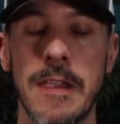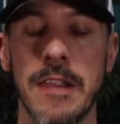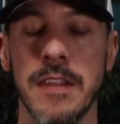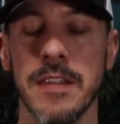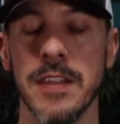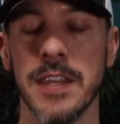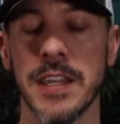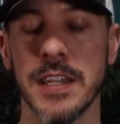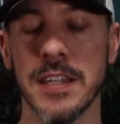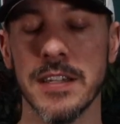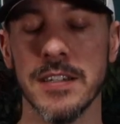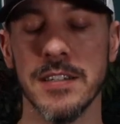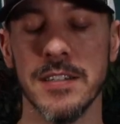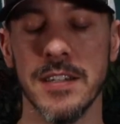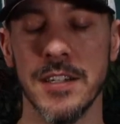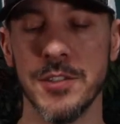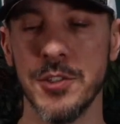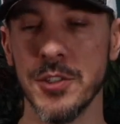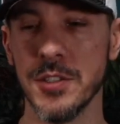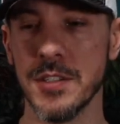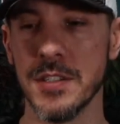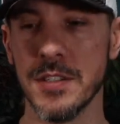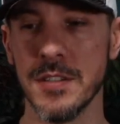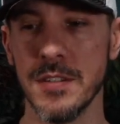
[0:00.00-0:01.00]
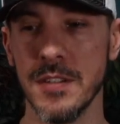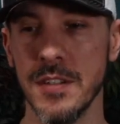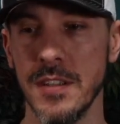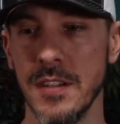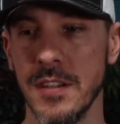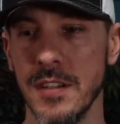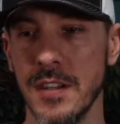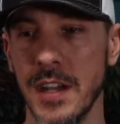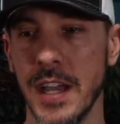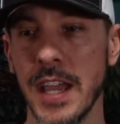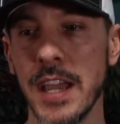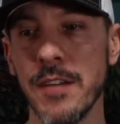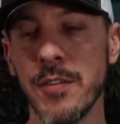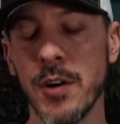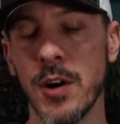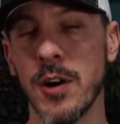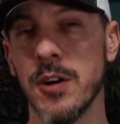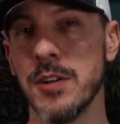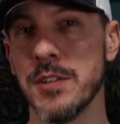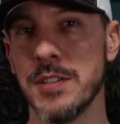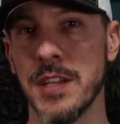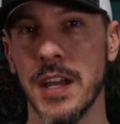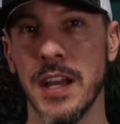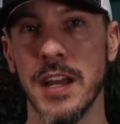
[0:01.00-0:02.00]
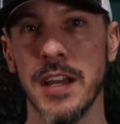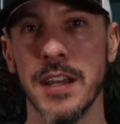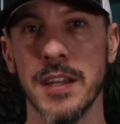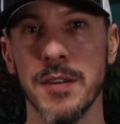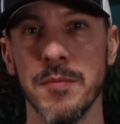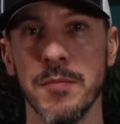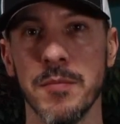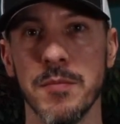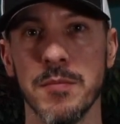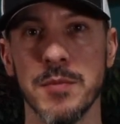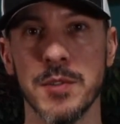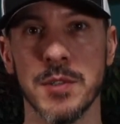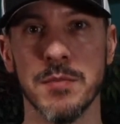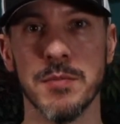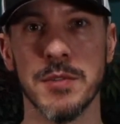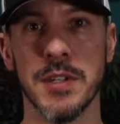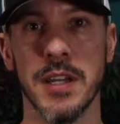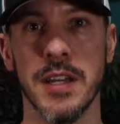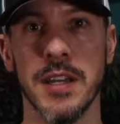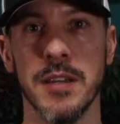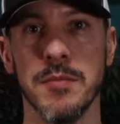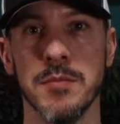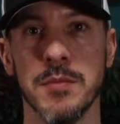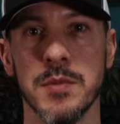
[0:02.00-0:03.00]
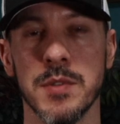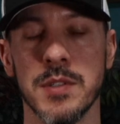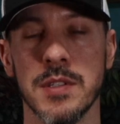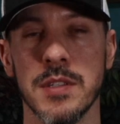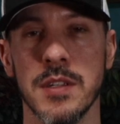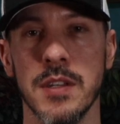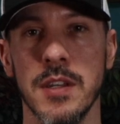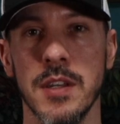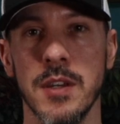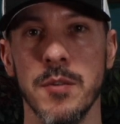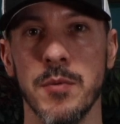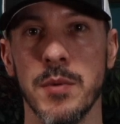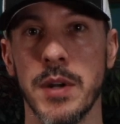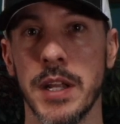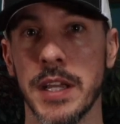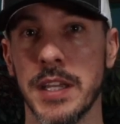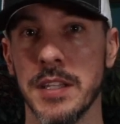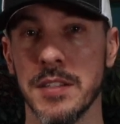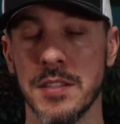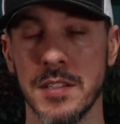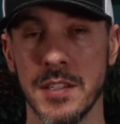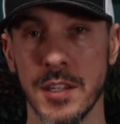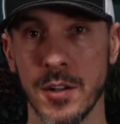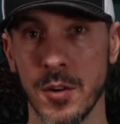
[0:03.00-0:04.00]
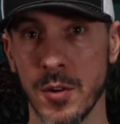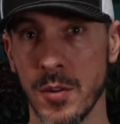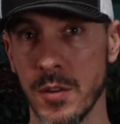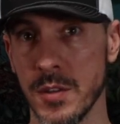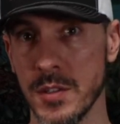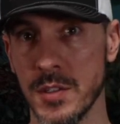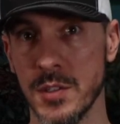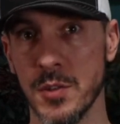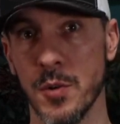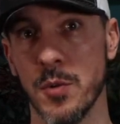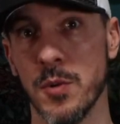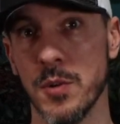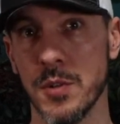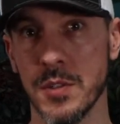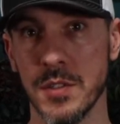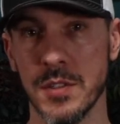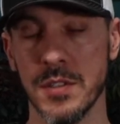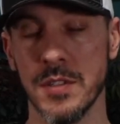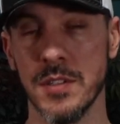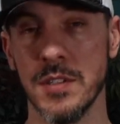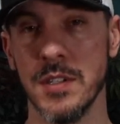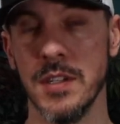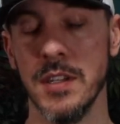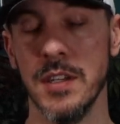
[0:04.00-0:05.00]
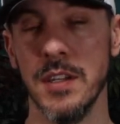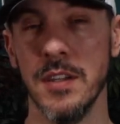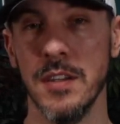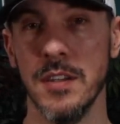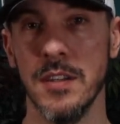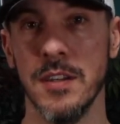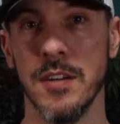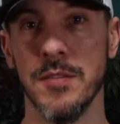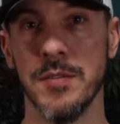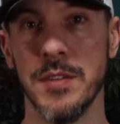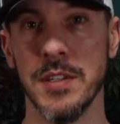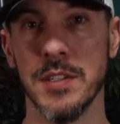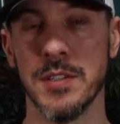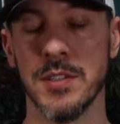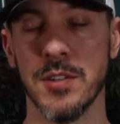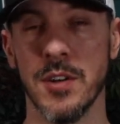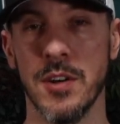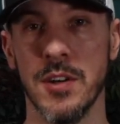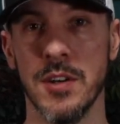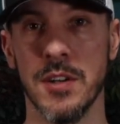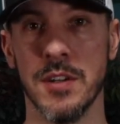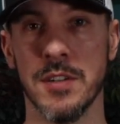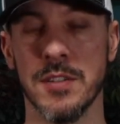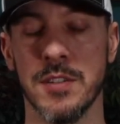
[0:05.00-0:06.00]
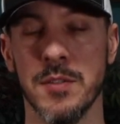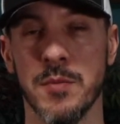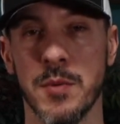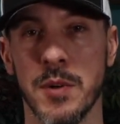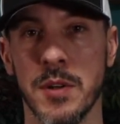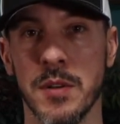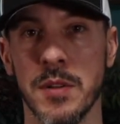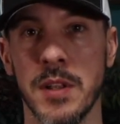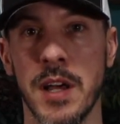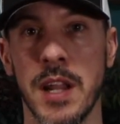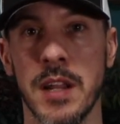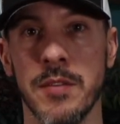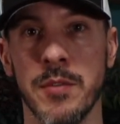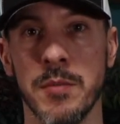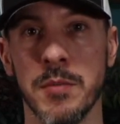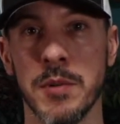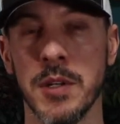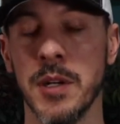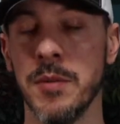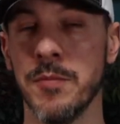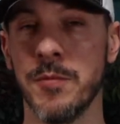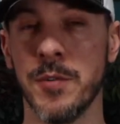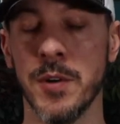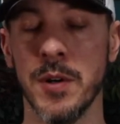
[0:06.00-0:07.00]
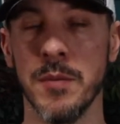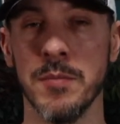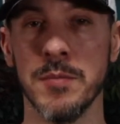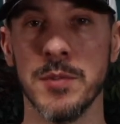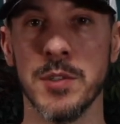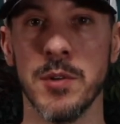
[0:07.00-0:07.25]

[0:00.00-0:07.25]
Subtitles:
like I have a hard time sometimes when I consider the source of these songs and where a lot of them come from.